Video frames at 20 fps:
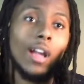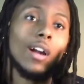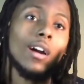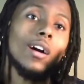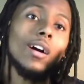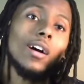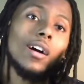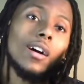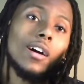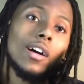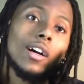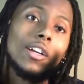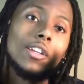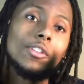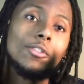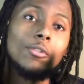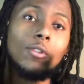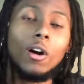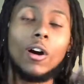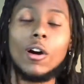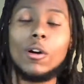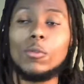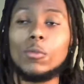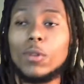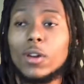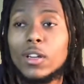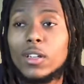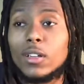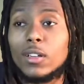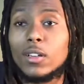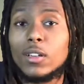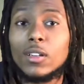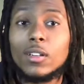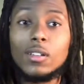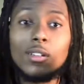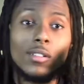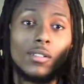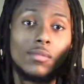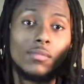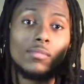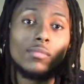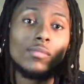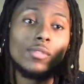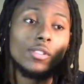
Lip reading: You on one girl,